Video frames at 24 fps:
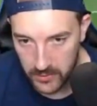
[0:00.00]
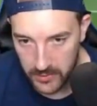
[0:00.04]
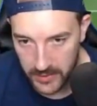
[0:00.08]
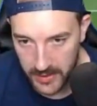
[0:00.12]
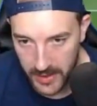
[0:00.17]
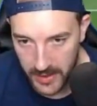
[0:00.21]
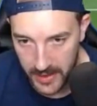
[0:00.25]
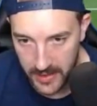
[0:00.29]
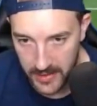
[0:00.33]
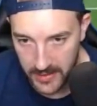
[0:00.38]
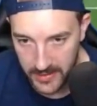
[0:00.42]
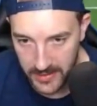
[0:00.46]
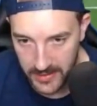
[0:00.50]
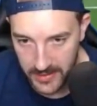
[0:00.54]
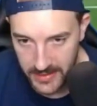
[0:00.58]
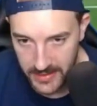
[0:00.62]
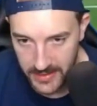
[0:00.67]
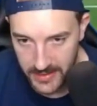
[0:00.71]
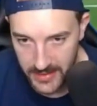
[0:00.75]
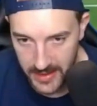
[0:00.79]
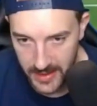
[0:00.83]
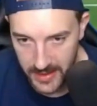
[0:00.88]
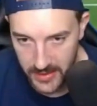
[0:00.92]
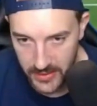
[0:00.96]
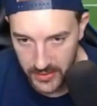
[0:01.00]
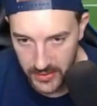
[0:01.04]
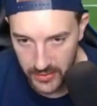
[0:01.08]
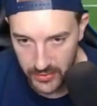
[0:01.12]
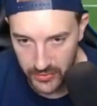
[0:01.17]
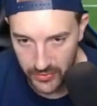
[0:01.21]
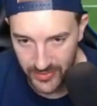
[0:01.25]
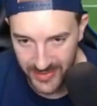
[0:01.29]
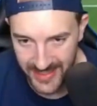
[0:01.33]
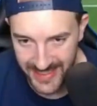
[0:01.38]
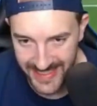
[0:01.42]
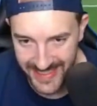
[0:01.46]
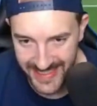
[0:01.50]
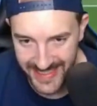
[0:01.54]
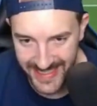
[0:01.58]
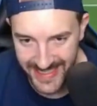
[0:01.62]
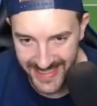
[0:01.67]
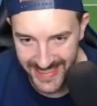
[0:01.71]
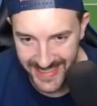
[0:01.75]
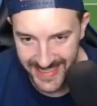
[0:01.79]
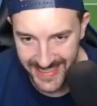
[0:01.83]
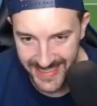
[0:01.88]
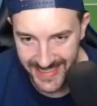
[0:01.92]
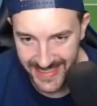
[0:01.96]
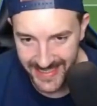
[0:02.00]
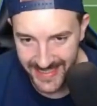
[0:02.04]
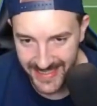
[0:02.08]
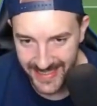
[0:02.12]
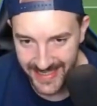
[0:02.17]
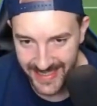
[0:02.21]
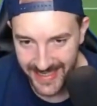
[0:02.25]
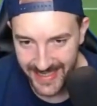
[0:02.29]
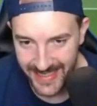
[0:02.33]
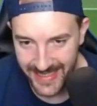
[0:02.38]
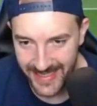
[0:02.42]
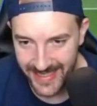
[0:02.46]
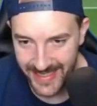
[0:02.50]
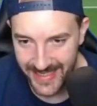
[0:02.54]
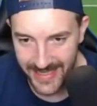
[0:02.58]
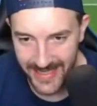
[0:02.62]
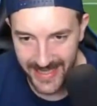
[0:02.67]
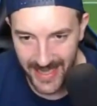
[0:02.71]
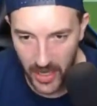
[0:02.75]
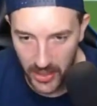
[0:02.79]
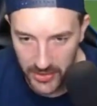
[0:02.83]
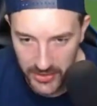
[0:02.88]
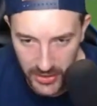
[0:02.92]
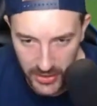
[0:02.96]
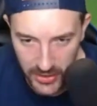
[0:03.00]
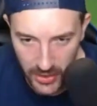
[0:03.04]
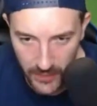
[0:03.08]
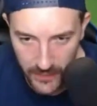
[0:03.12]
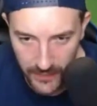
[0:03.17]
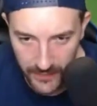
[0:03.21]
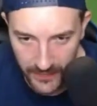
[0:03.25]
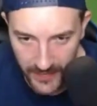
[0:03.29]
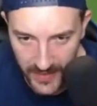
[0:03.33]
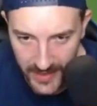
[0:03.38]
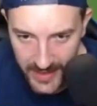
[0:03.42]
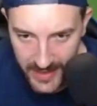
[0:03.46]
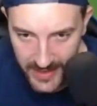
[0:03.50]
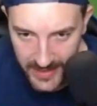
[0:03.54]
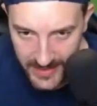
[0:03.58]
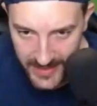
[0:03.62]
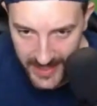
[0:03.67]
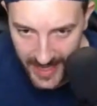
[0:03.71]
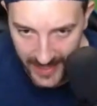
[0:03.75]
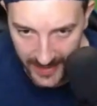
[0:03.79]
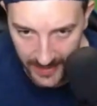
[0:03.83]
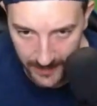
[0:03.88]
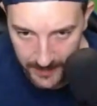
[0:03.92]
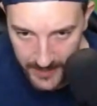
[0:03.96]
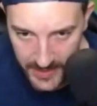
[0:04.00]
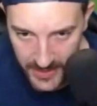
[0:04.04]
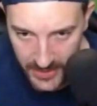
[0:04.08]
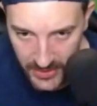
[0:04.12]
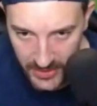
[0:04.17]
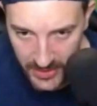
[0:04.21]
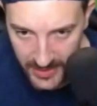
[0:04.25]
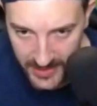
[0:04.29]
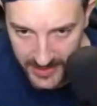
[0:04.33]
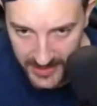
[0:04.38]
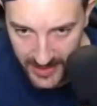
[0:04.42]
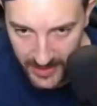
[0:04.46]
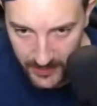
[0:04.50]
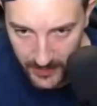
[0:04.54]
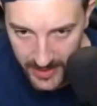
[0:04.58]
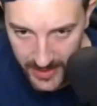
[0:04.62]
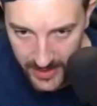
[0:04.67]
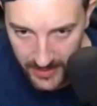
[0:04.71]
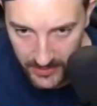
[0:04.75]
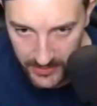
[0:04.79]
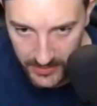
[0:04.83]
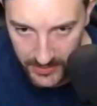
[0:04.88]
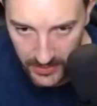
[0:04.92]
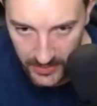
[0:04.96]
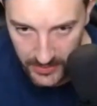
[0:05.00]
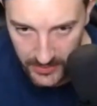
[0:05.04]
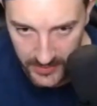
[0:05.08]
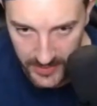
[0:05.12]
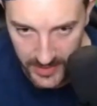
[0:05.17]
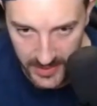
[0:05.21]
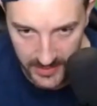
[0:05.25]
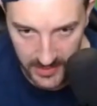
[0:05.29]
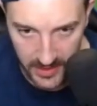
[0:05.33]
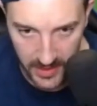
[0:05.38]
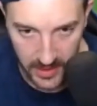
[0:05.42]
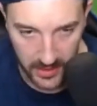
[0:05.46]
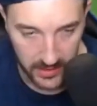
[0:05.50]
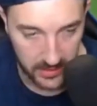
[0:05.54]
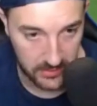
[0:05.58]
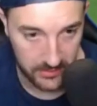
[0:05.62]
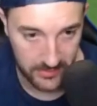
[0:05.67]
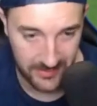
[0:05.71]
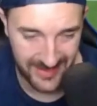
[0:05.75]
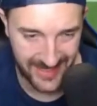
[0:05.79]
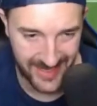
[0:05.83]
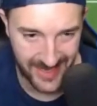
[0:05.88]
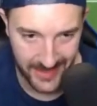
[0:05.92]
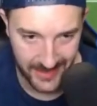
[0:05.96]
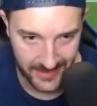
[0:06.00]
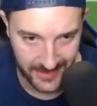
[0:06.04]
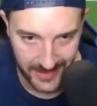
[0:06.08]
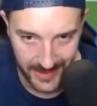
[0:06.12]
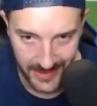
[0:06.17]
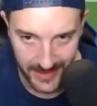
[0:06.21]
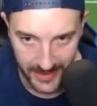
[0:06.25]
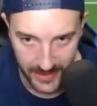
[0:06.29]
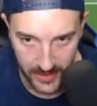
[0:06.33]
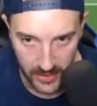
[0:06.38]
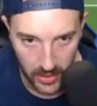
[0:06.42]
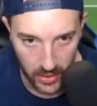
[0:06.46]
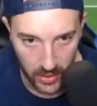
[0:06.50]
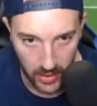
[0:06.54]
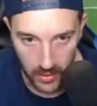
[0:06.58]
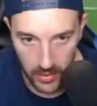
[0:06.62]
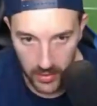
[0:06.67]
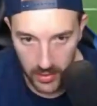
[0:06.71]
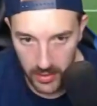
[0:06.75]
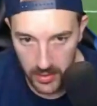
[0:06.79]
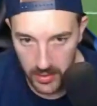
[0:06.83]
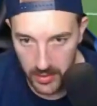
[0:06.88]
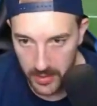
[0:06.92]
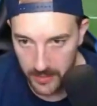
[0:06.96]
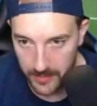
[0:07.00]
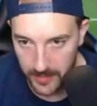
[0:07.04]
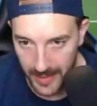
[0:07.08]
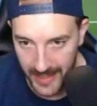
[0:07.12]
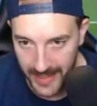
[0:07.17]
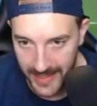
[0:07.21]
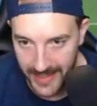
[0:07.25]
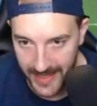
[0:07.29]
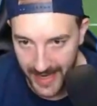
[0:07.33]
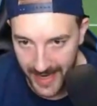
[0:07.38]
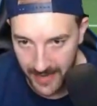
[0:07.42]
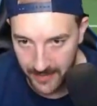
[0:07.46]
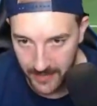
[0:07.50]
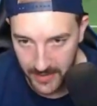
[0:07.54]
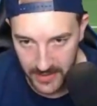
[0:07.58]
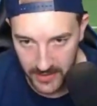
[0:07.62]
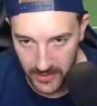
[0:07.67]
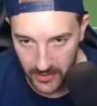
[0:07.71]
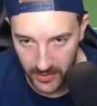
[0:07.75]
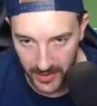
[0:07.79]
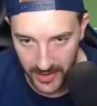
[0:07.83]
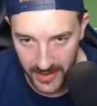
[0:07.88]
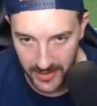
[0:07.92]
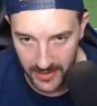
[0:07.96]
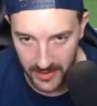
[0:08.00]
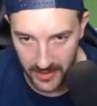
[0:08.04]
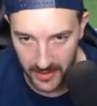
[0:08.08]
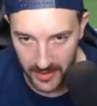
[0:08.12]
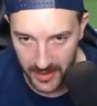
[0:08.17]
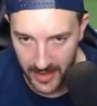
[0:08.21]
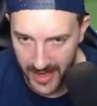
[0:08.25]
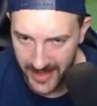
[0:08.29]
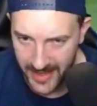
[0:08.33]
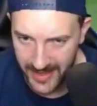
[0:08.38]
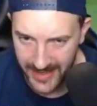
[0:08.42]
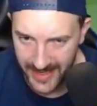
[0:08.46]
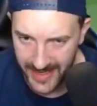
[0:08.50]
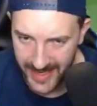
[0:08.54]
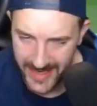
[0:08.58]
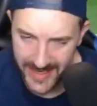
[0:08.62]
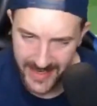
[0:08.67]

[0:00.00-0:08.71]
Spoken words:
Getting the centrally. Yeah, I just don't think his attacking positioning is anywhere near as good on this card. It's clearly not. But in-game, it's not either. And